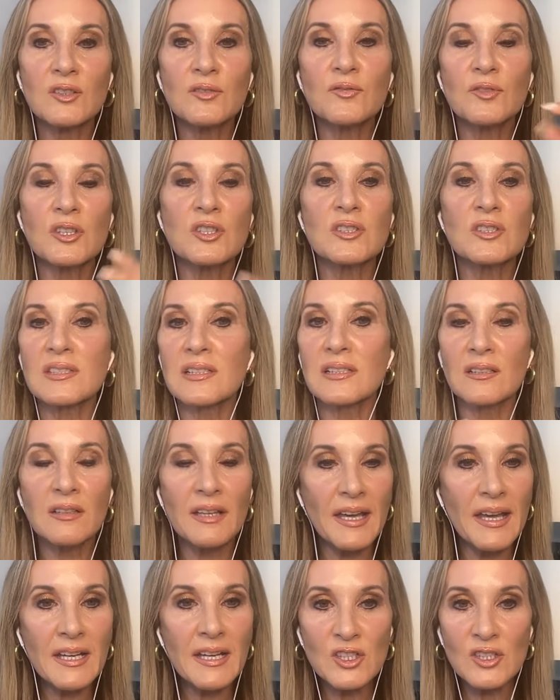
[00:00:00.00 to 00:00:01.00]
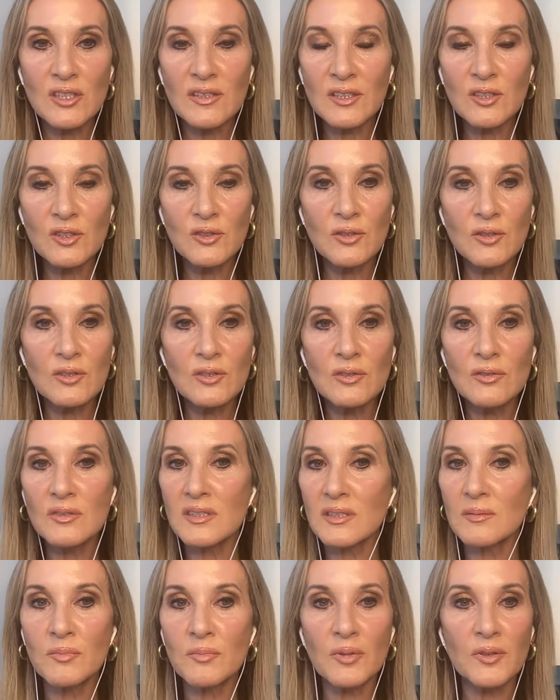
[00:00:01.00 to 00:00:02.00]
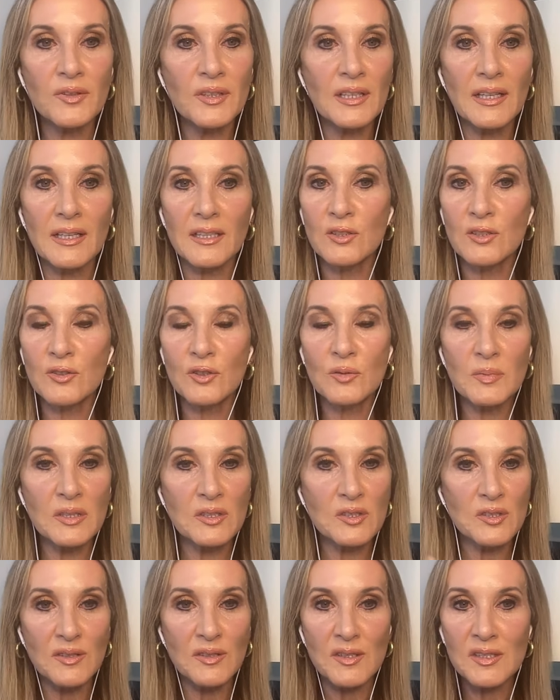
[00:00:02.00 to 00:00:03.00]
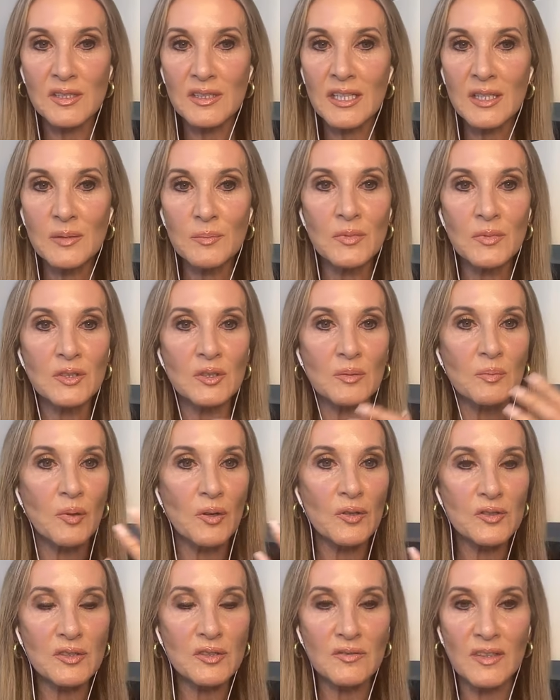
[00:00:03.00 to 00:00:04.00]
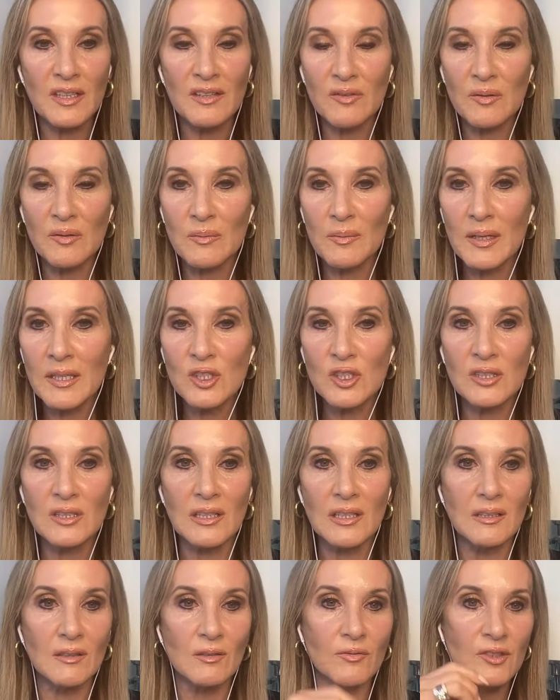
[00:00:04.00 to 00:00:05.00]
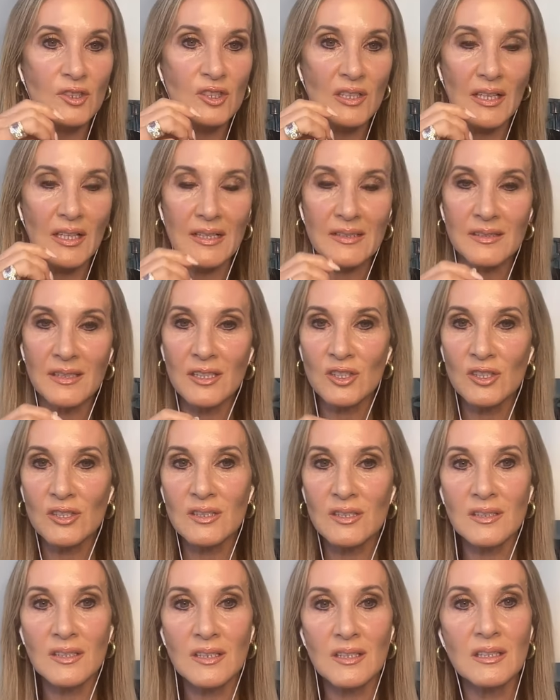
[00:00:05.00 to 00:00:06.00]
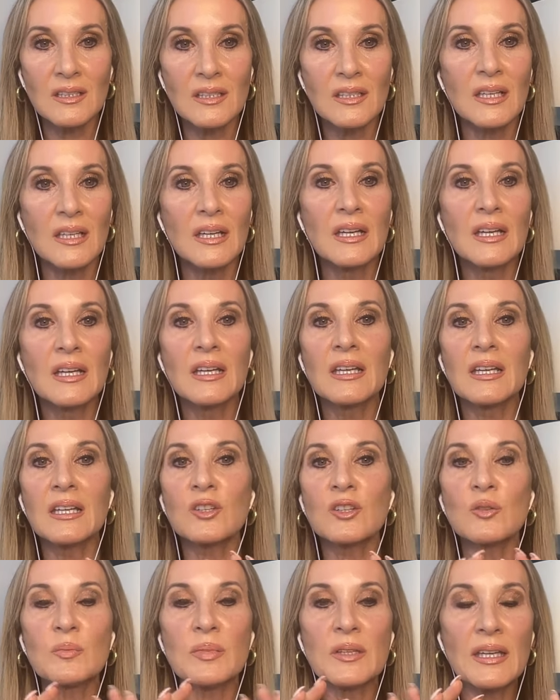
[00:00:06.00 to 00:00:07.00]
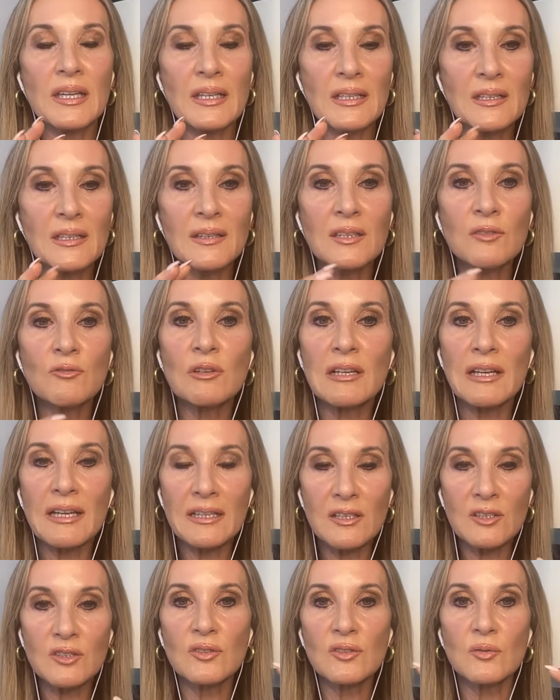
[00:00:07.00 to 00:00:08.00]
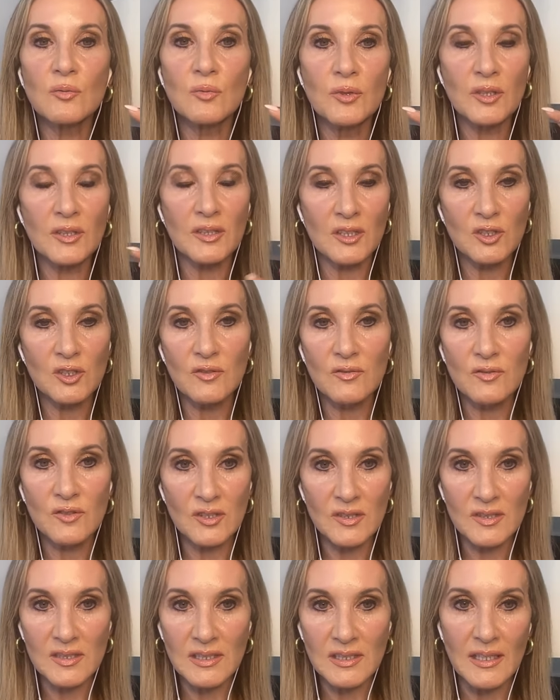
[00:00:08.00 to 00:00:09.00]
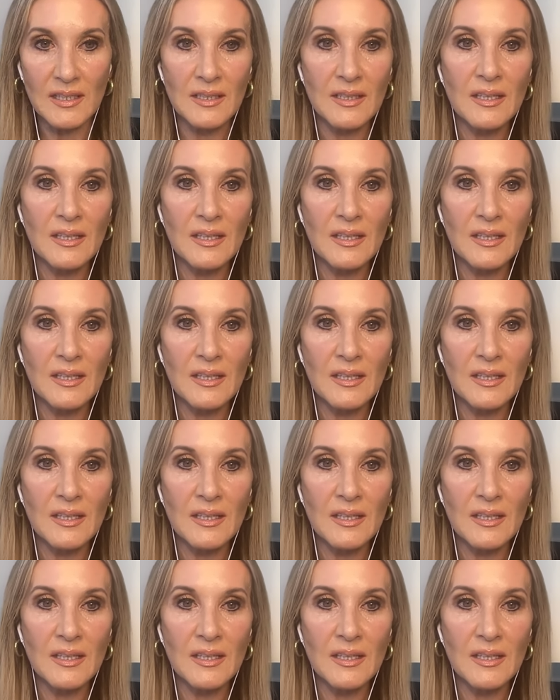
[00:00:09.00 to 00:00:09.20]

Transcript: reach is a little action that you can do simple thing like it could be just a statement a positive affirmation a little visualization technique it could be anything related to the work that you've just done